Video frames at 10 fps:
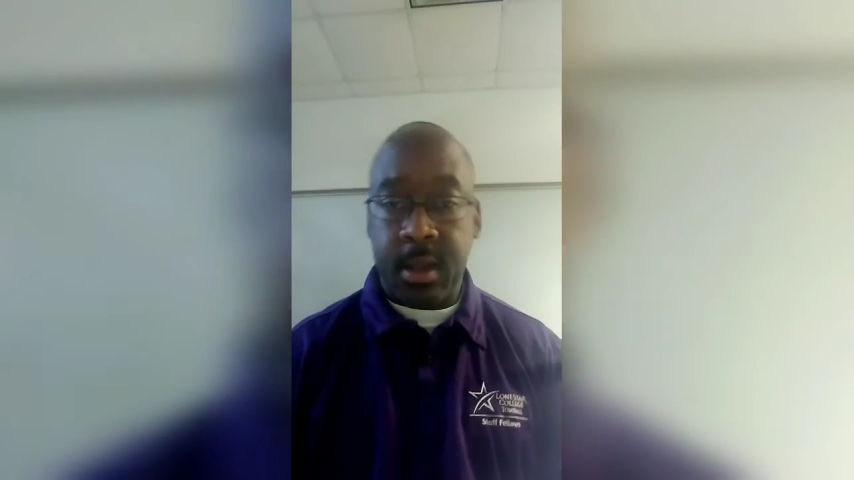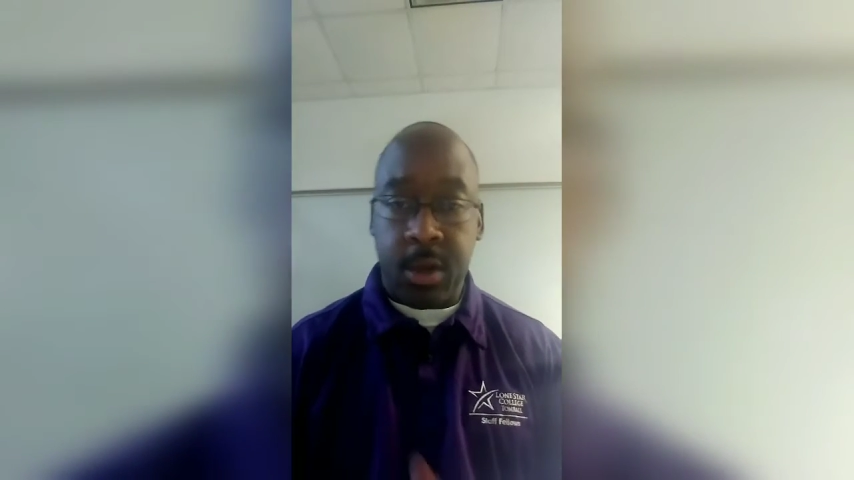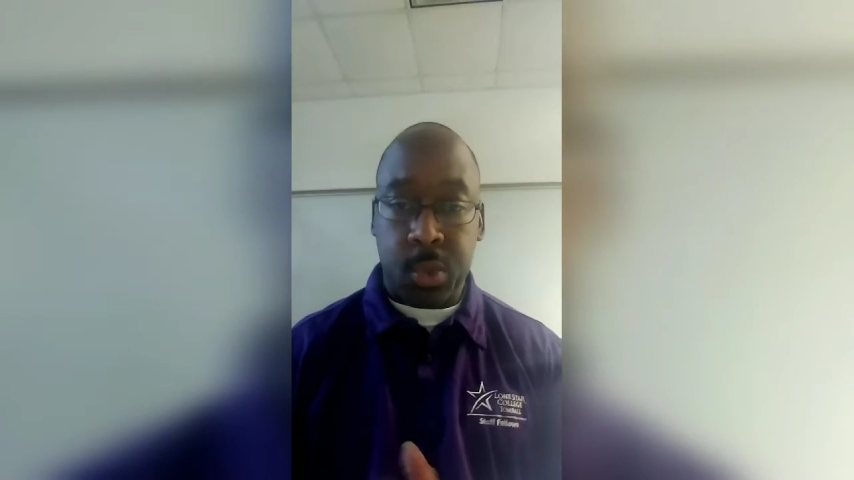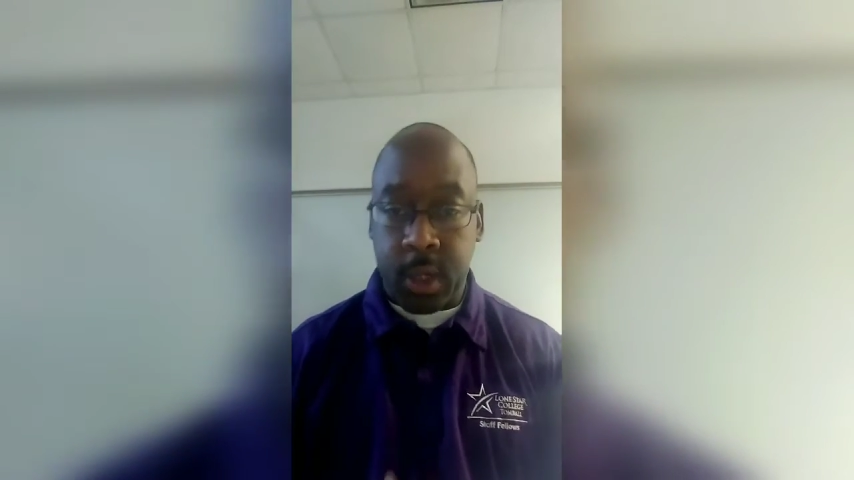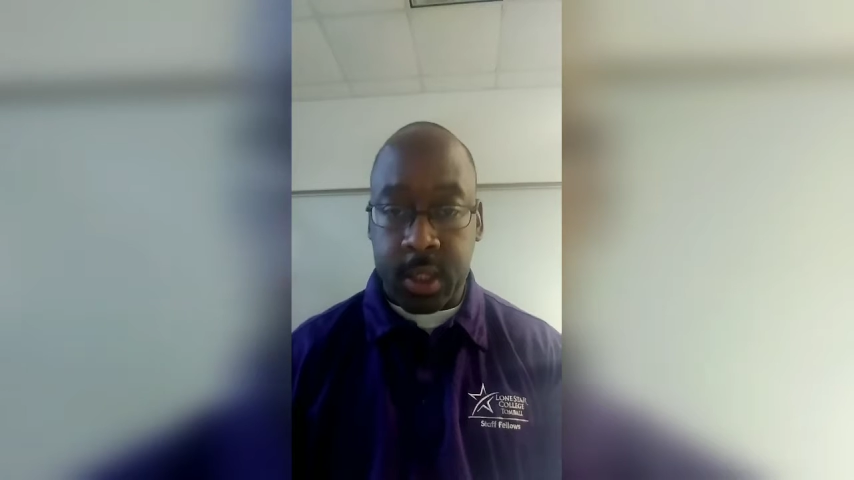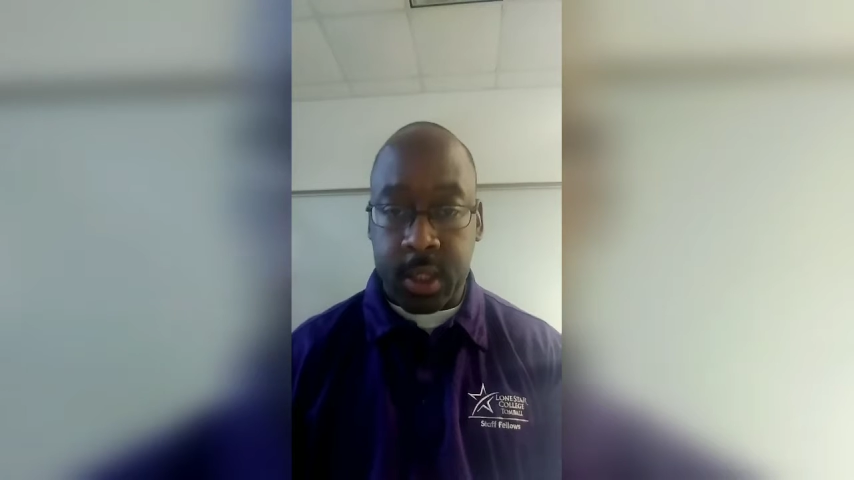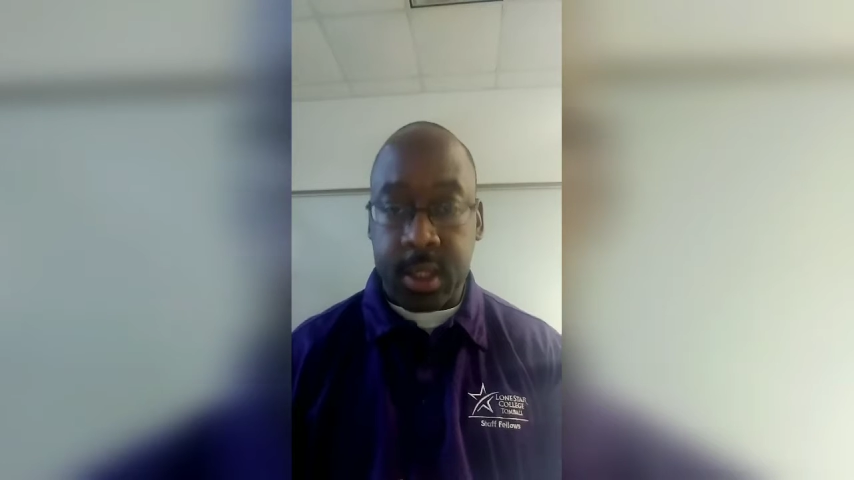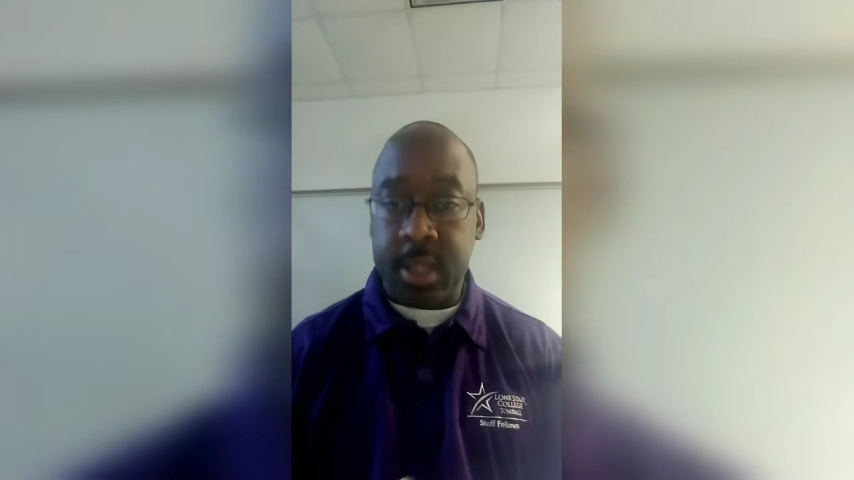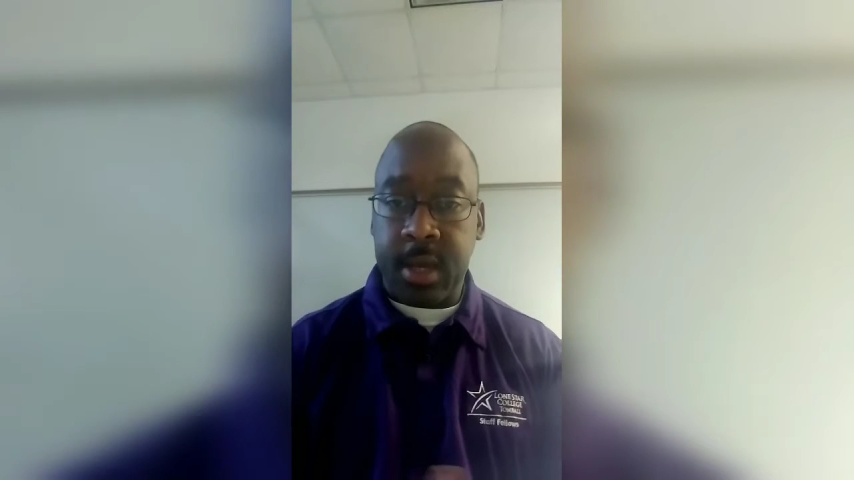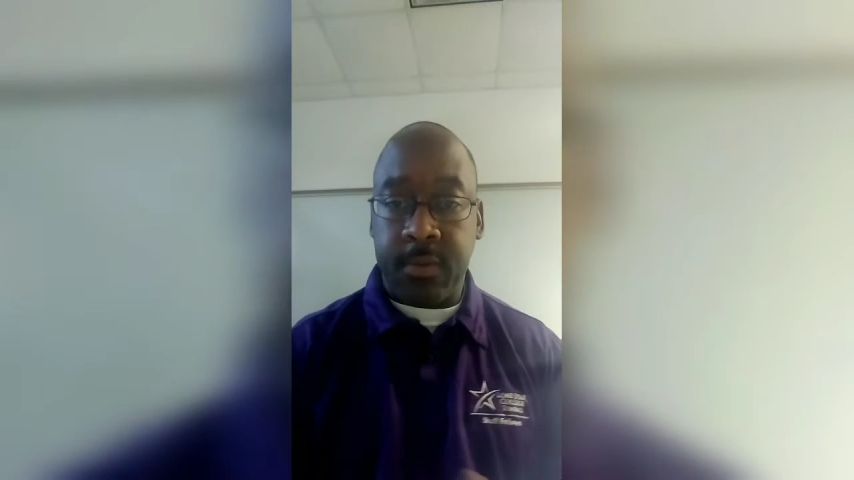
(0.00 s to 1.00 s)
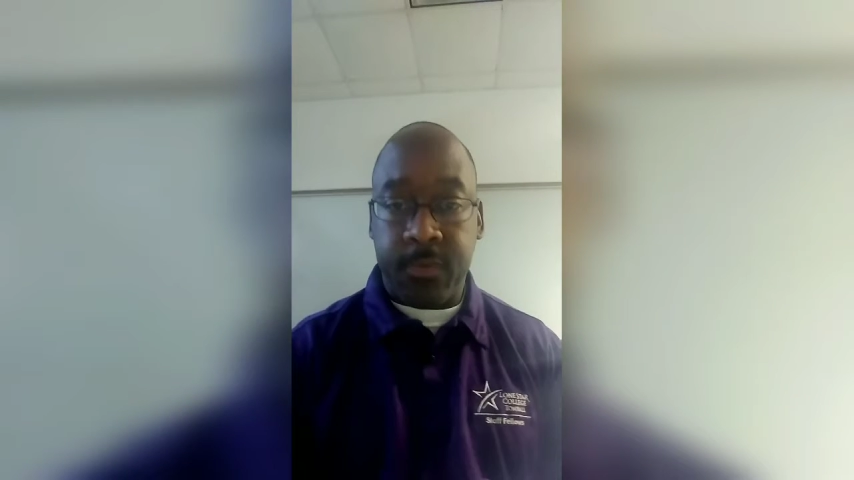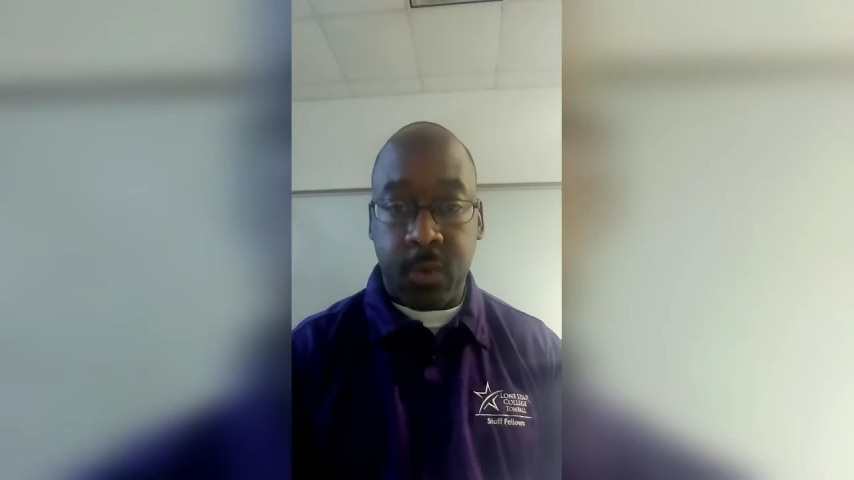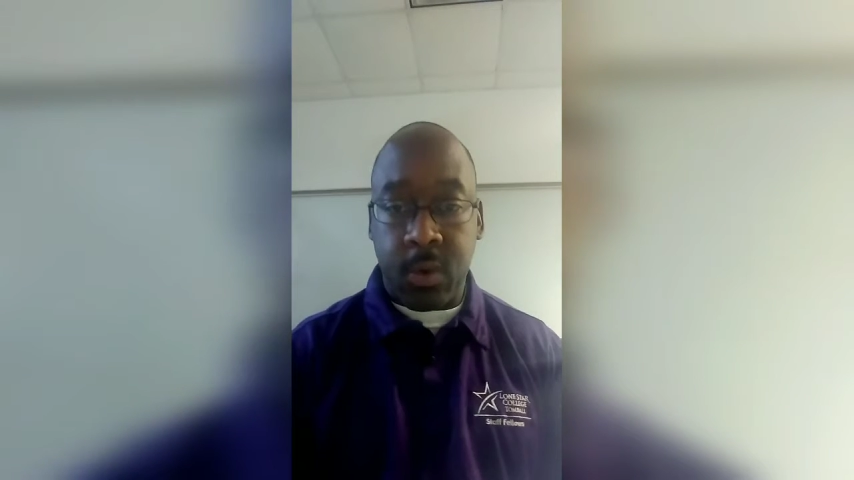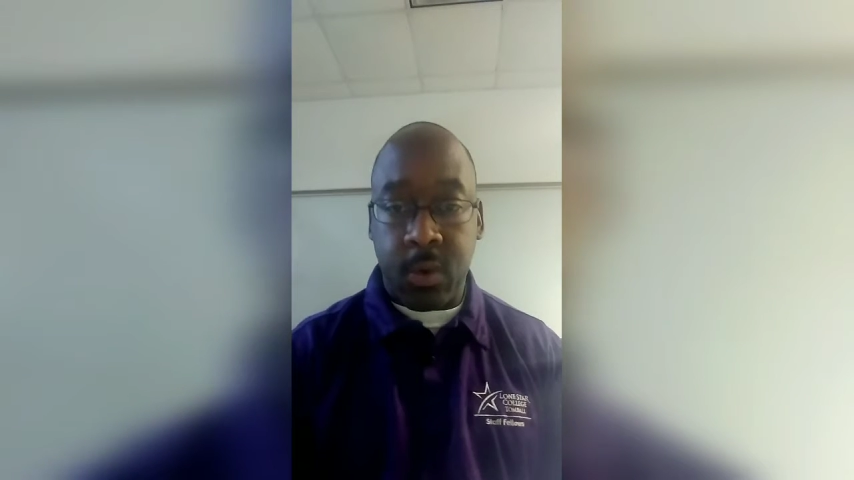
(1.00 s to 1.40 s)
that God is working things out